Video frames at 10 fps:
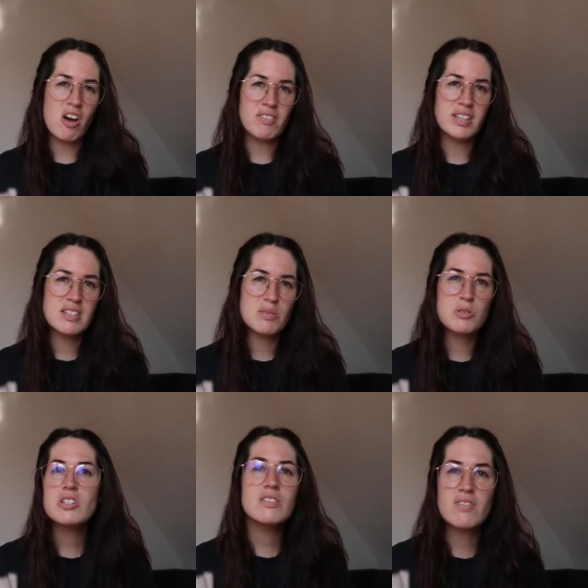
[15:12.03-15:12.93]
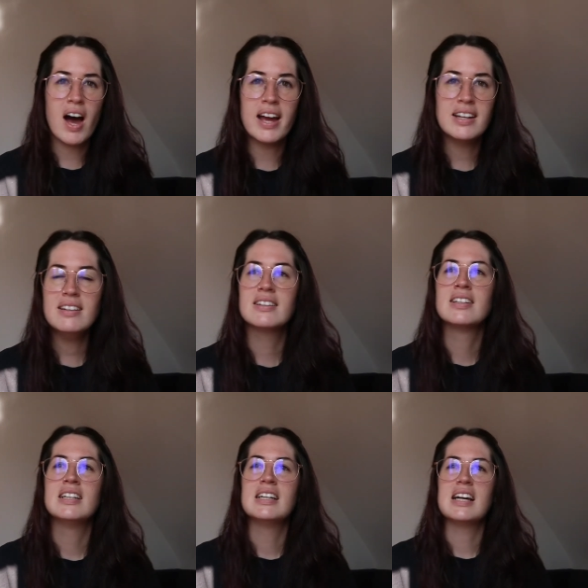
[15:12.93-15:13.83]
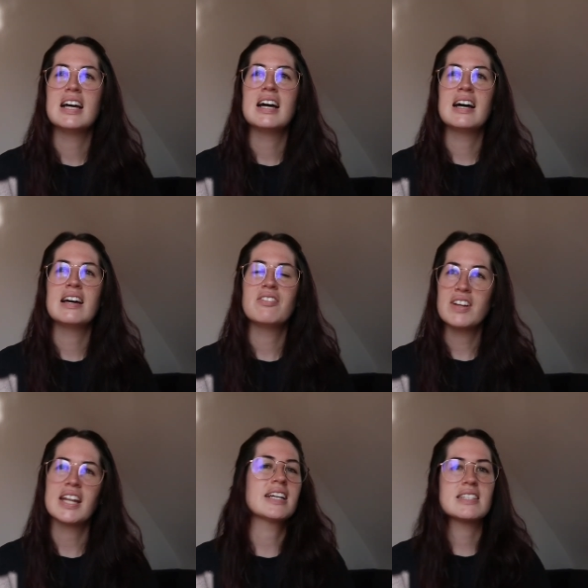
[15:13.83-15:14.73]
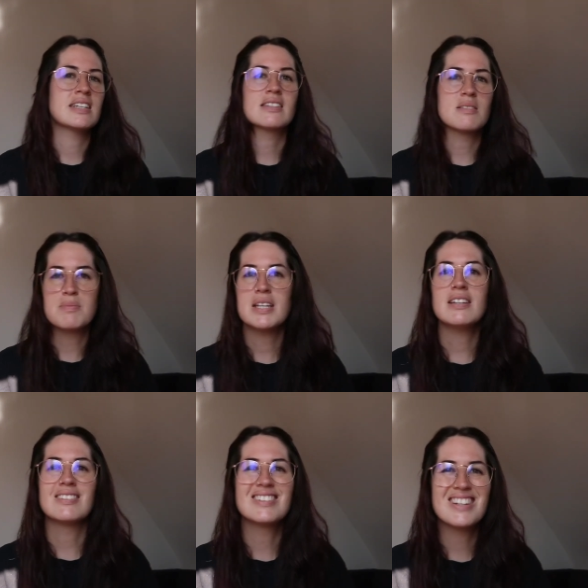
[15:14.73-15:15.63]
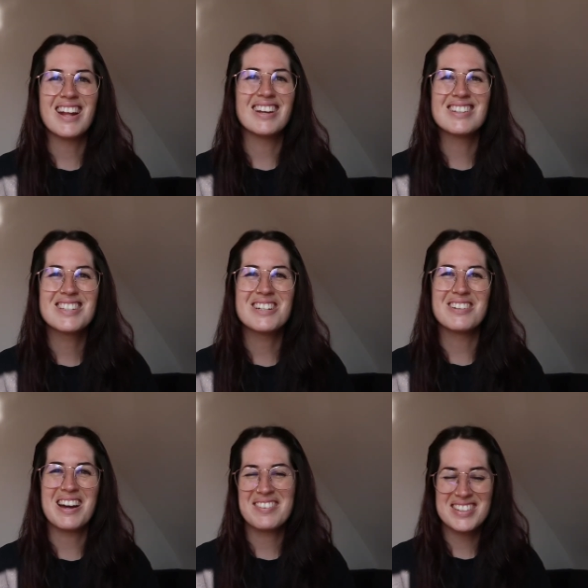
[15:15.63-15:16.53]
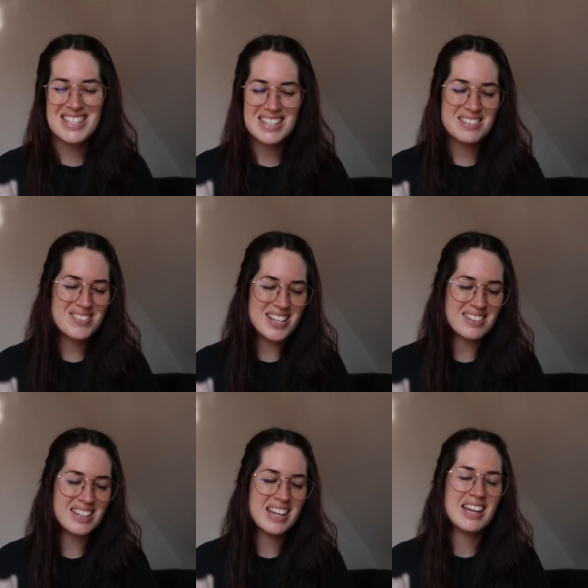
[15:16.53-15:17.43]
office, which is fine, I feel like seeing some sun today, so I'm going to see some sun.